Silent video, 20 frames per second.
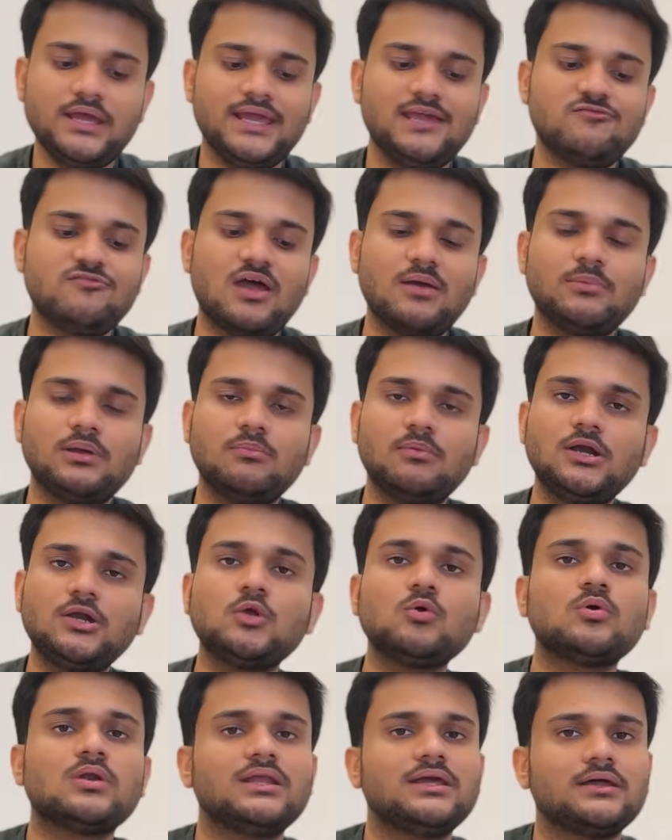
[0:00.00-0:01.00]
If I'm able
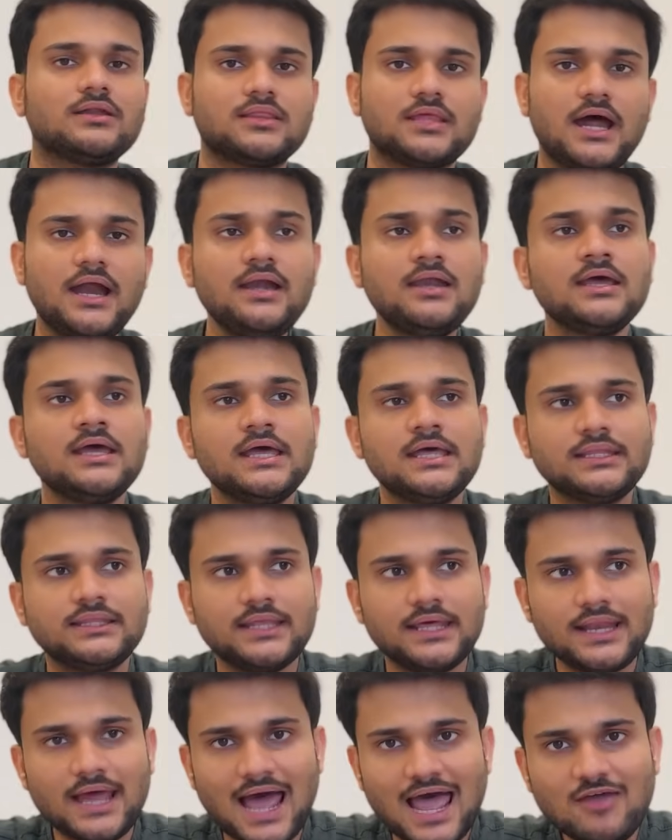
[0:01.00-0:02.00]
to clear that,
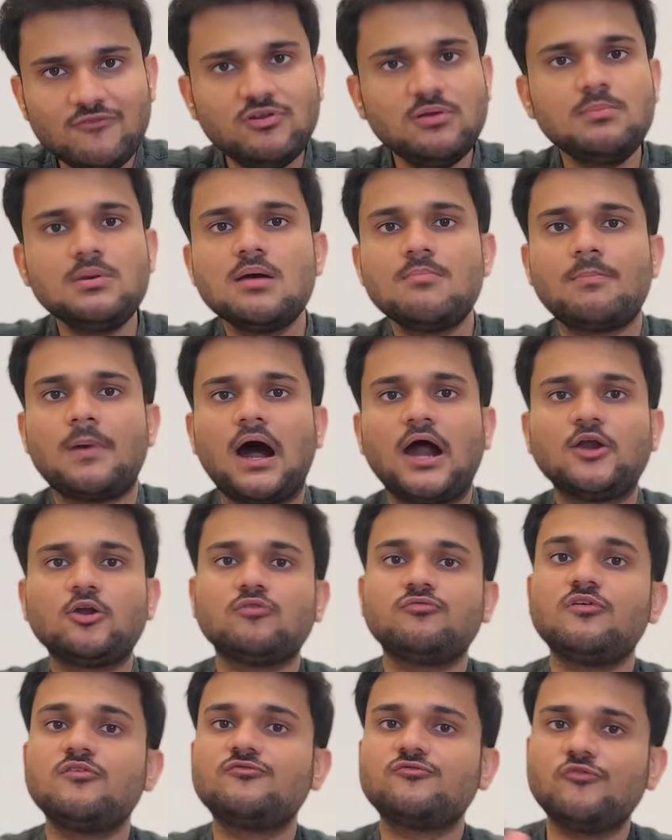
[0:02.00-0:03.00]
then I will be a part
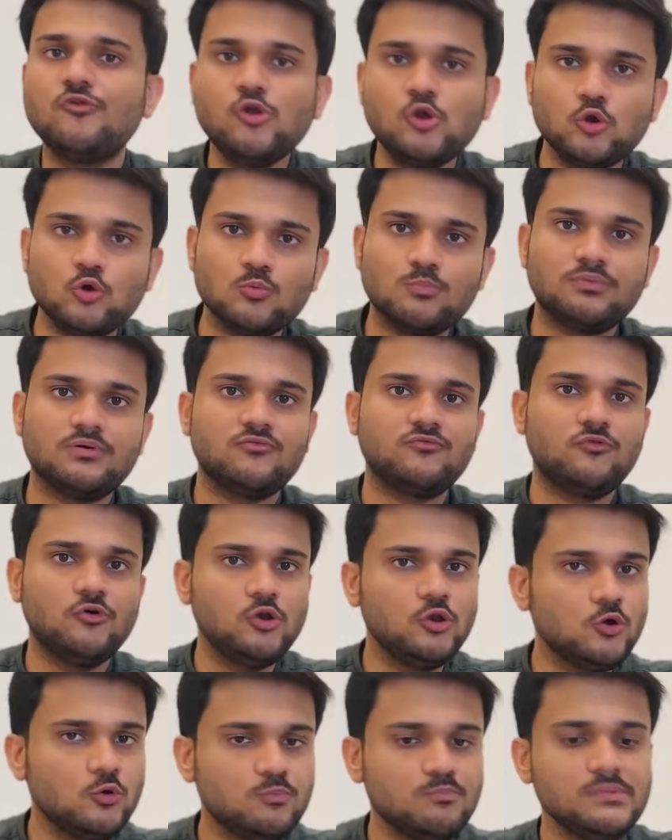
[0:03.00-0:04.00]
of a full loop. Full
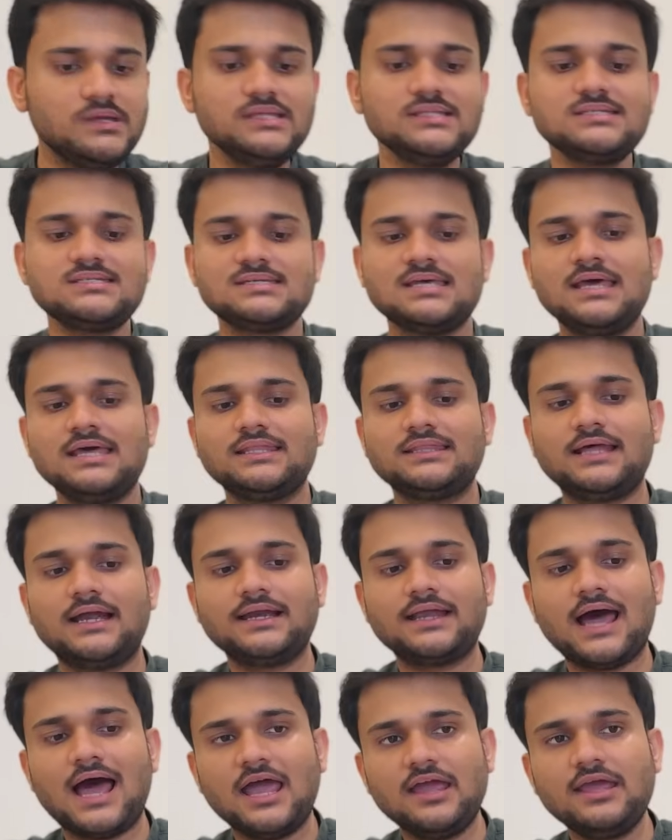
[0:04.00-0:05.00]
loop means
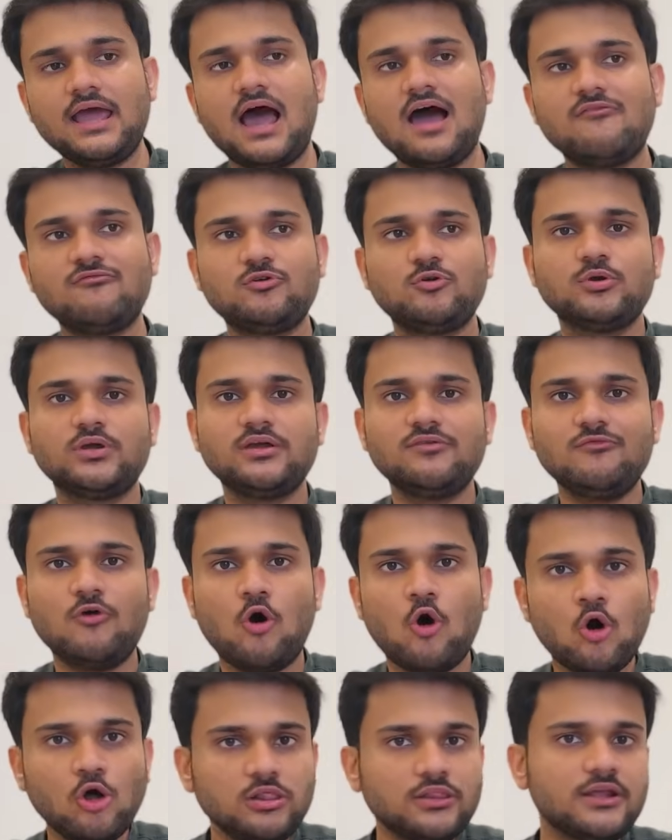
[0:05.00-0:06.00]
that I have to give
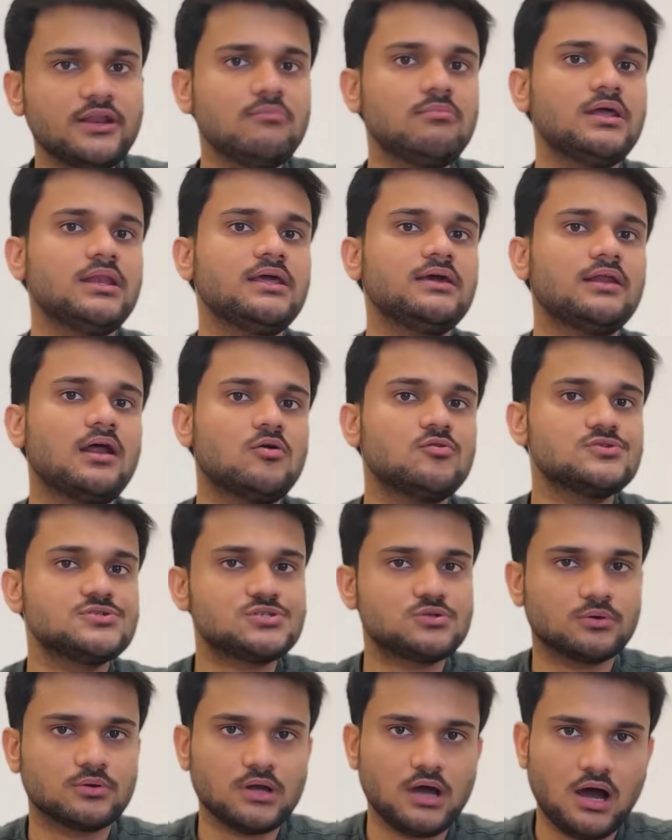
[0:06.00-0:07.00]
all the remaining rounds
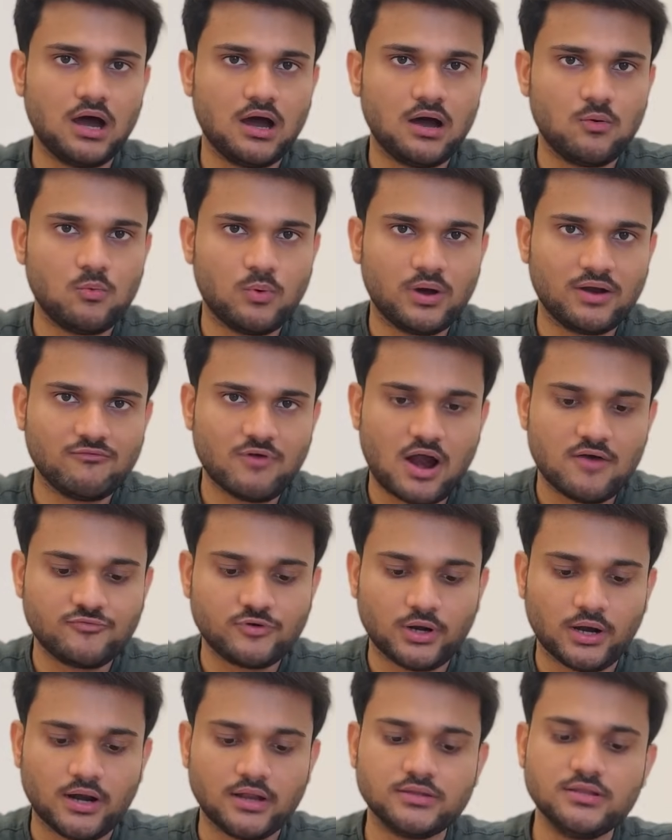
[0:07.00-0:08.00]
to uh, one
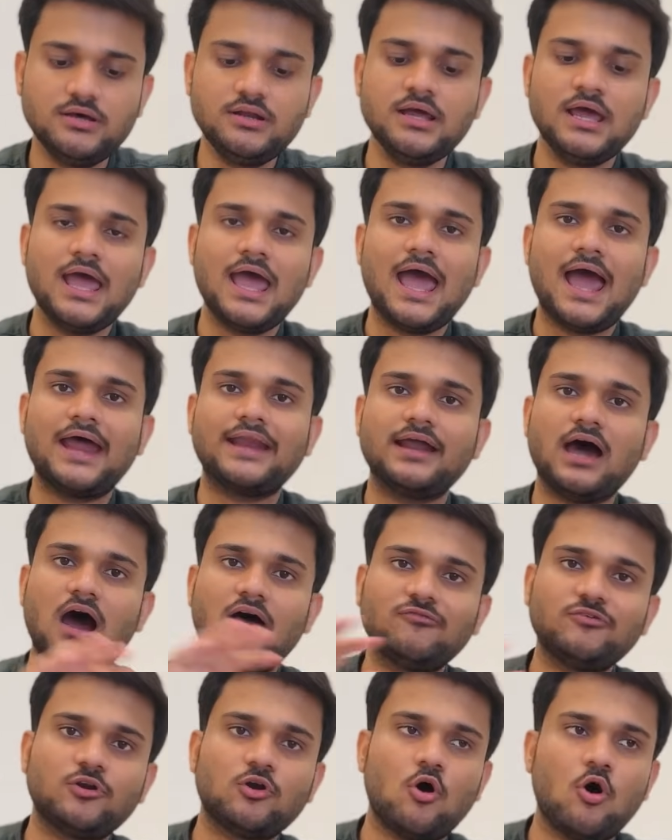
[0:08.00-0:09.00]
after another and
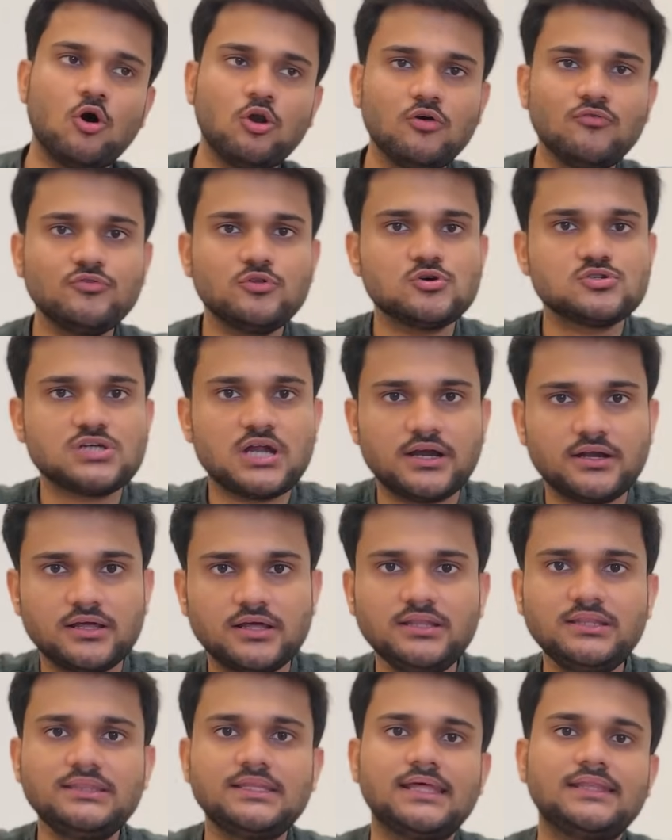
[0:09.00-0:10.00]
after all of those are
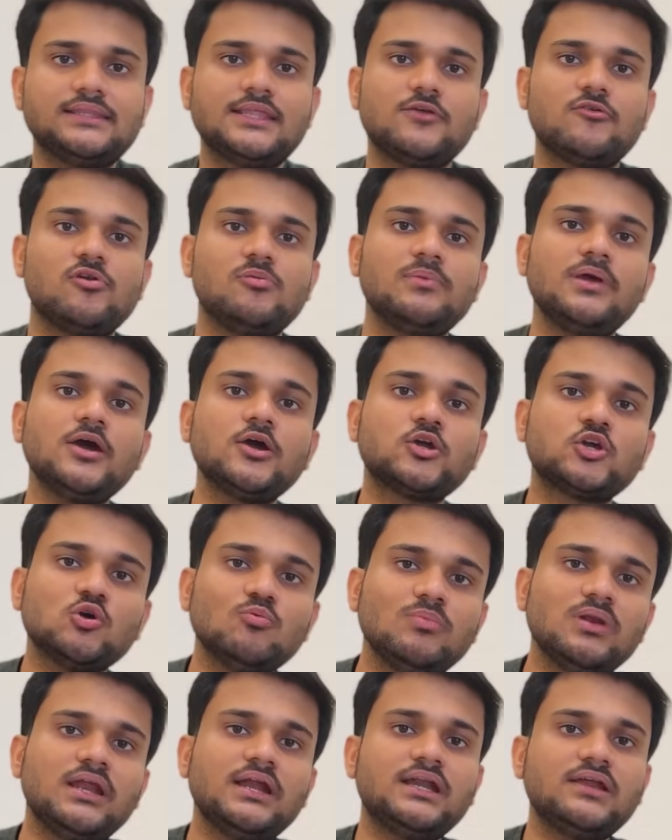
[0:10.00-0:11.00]
done, then there will be a
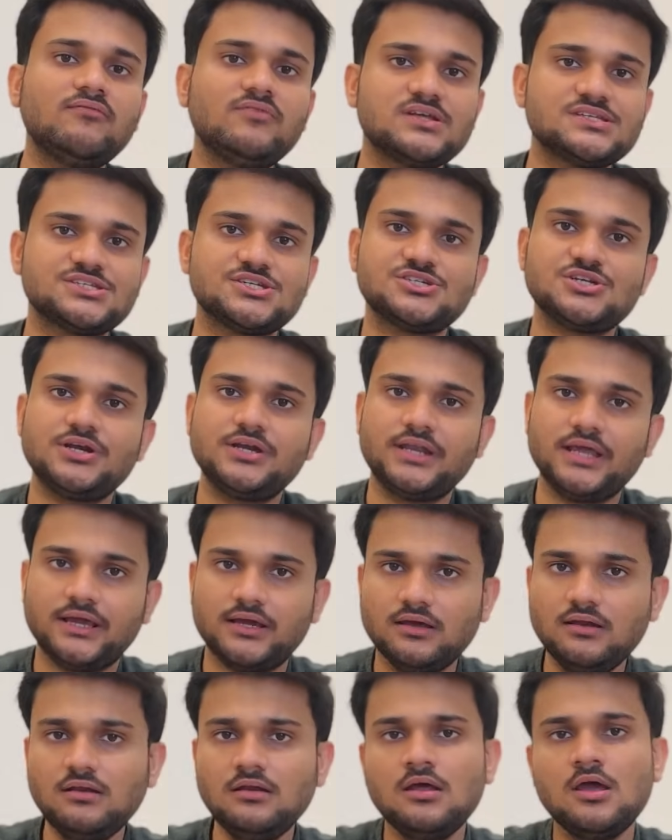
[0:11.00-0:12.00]
cumulative decision
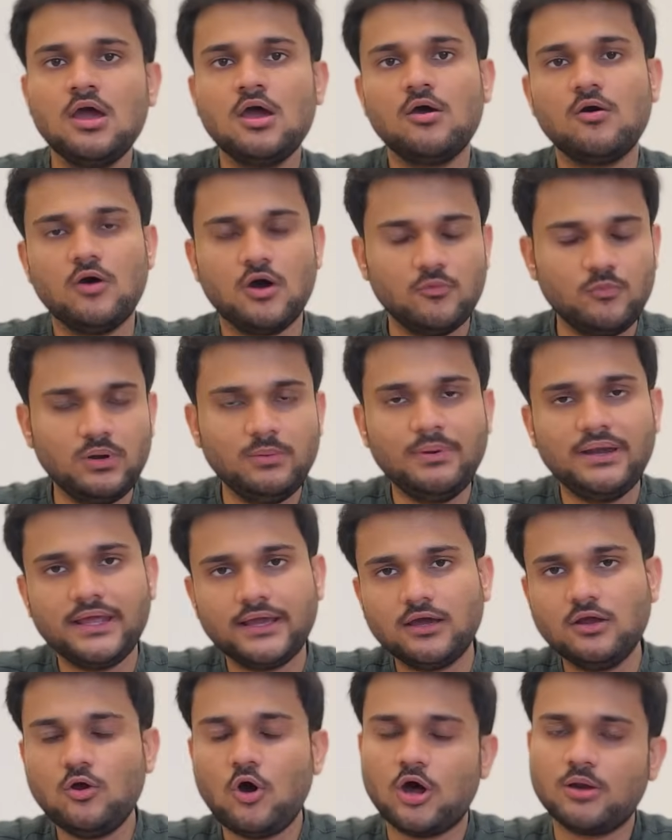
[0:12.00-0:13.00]
taken, uh, will be
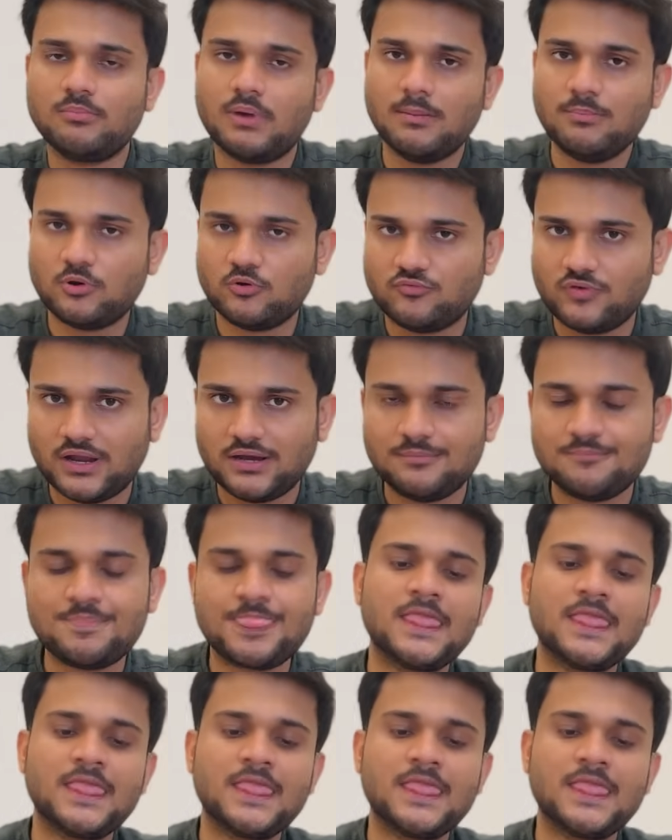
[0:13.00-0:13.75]
taken on my profile.